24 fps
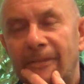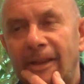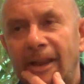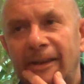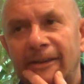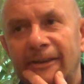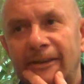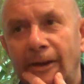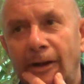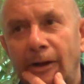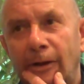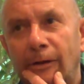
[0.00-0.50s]

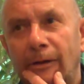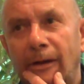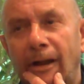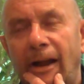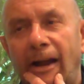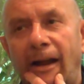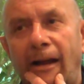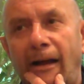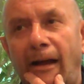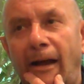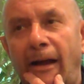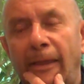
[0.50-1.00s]
So
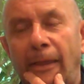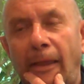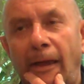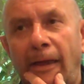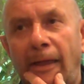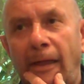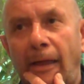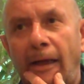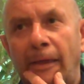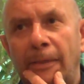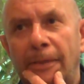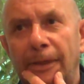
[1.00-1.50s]

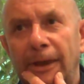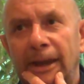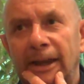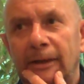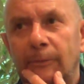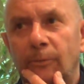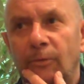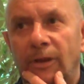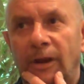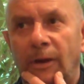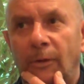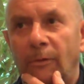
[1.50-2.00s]
I think
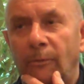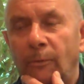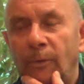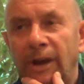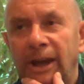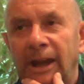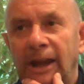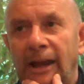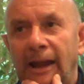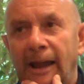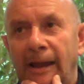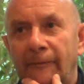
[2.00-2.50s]
that
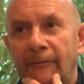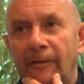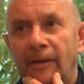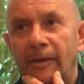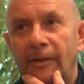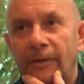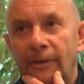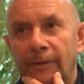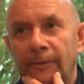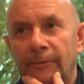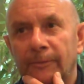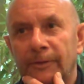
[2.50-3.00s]
we have
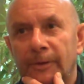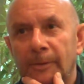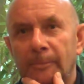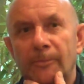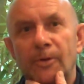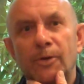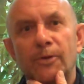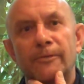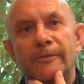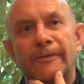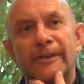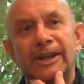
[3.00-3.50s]
the
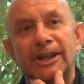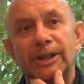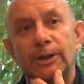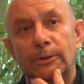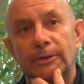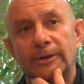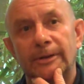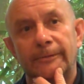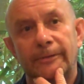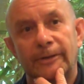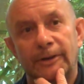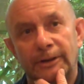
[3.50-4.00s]
movie
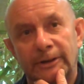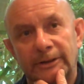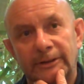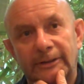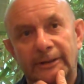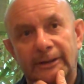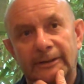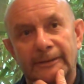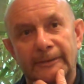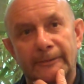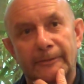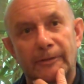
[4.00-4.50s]
universe
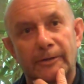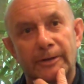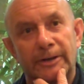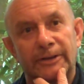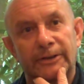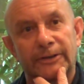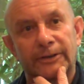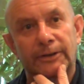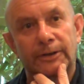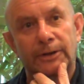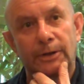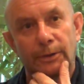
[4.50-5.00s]
has a very
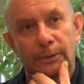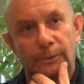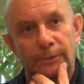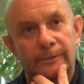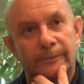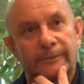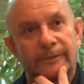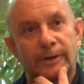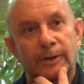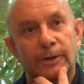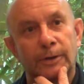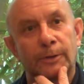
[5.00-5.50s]
skewed
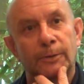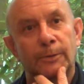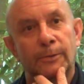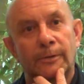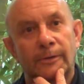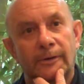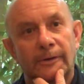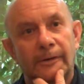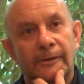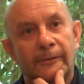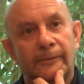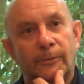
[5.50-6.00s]
view
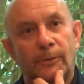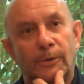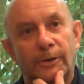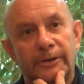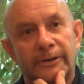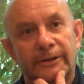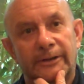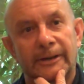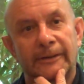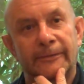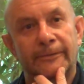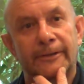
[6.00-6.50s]
of
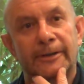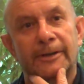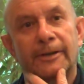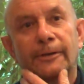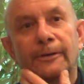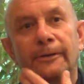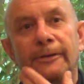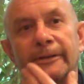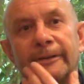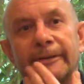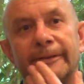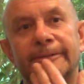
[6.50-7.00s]
what's
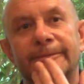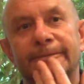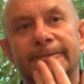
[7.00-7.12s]
difficult.